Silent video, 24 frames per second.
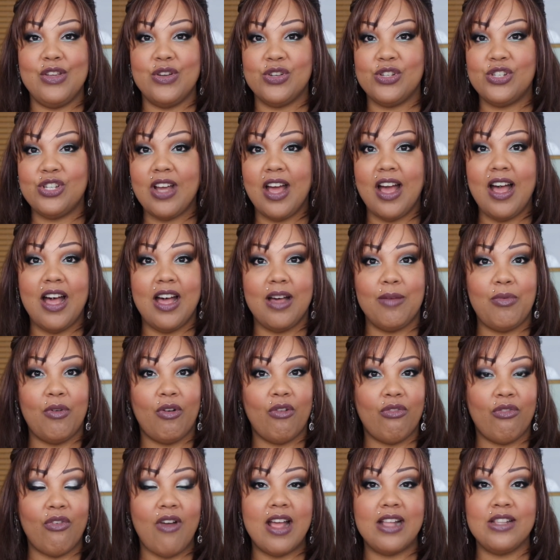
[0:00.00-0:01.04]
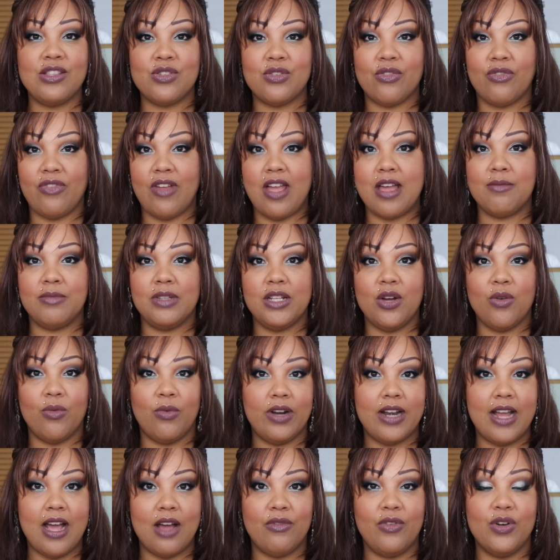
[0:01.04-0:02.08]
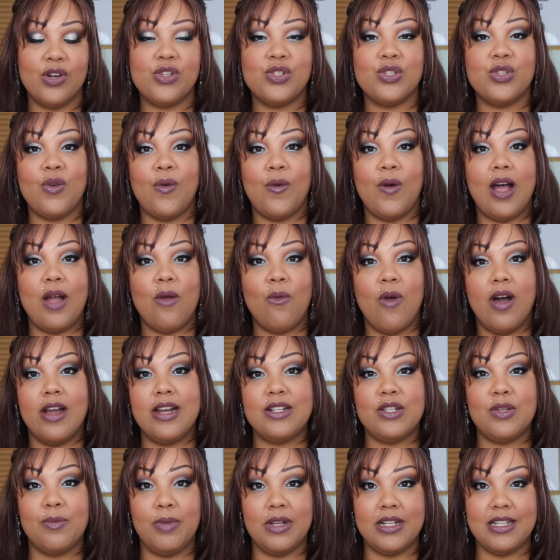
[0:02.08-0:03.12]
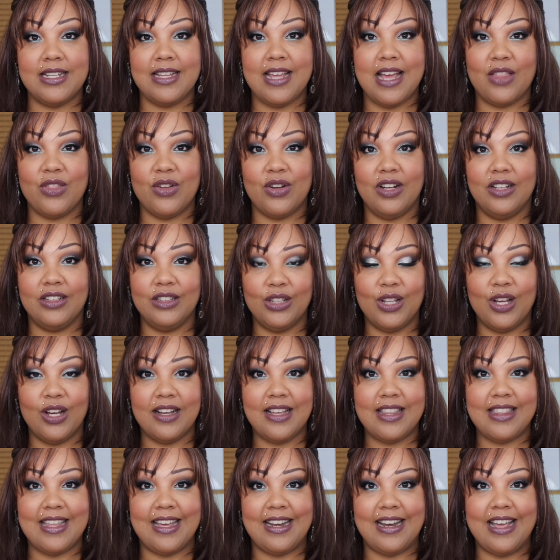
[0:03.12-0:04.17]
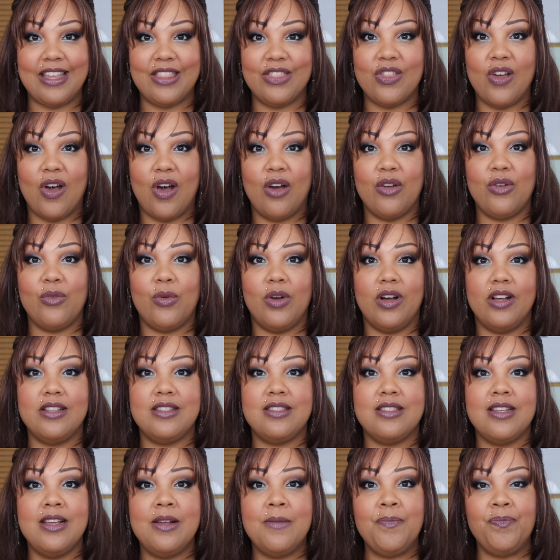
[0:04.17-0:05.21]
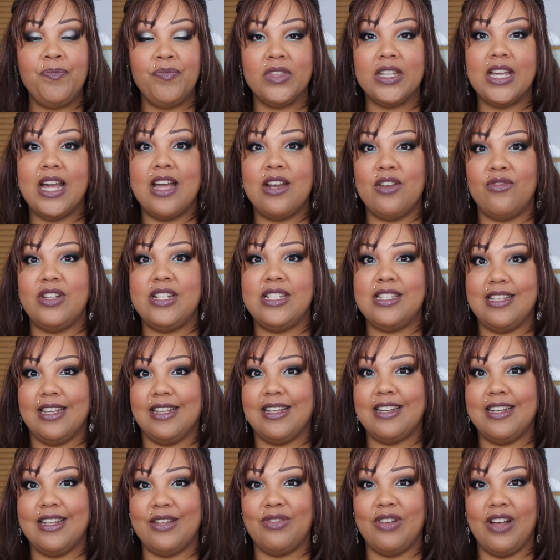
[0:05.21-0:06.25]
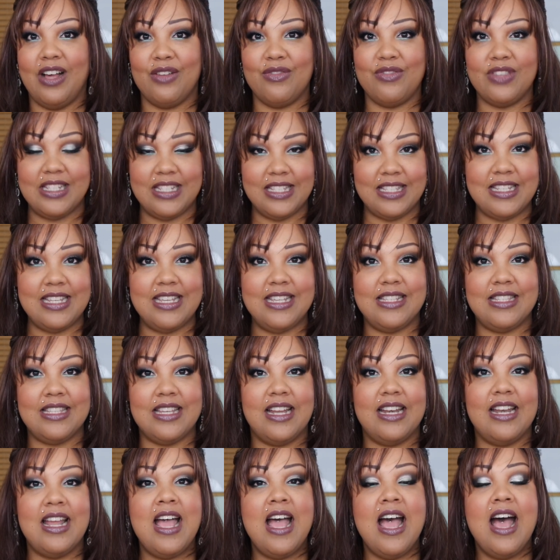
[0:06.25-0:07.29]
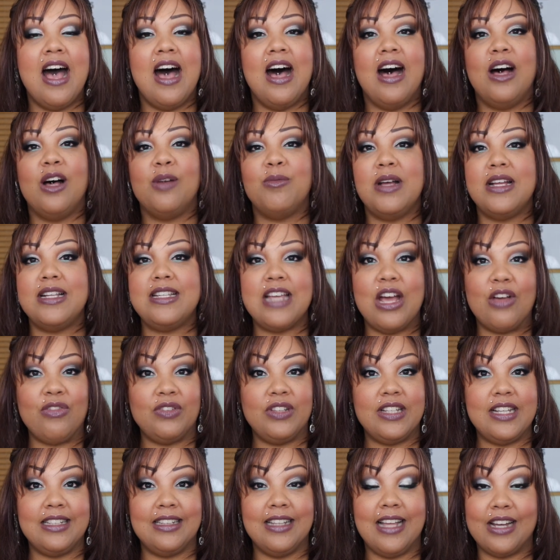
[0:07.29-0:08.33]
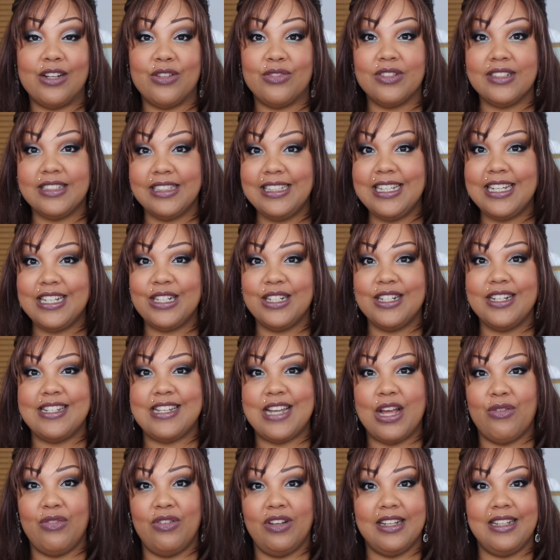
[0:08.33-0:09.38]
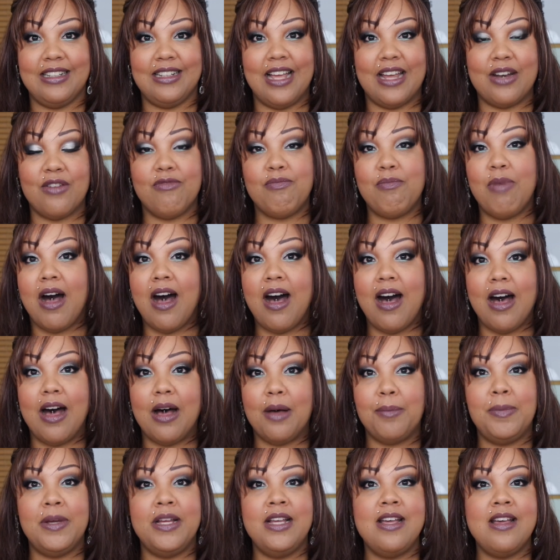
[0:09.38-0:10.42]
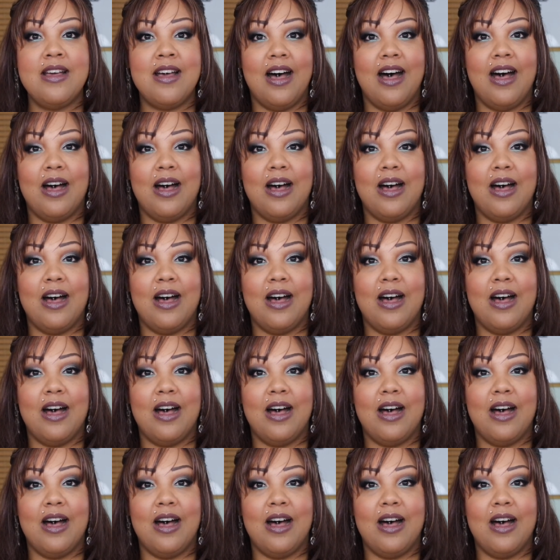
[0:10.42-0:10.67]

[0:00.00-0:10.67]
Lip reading: your job or friends or family or whatever. So I wanted to put together a look that I thought was kind of indicative of the season. Definitely a lot of glitter, definitely a lot of pop,